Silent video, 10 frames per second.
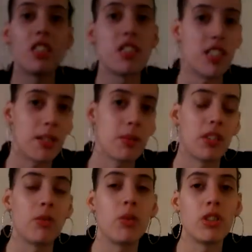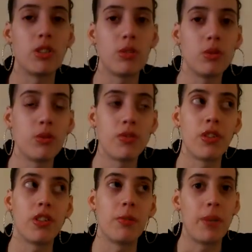good tips on what to do for
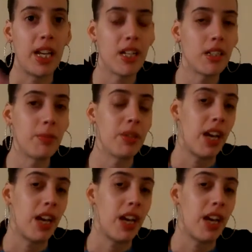the makeup,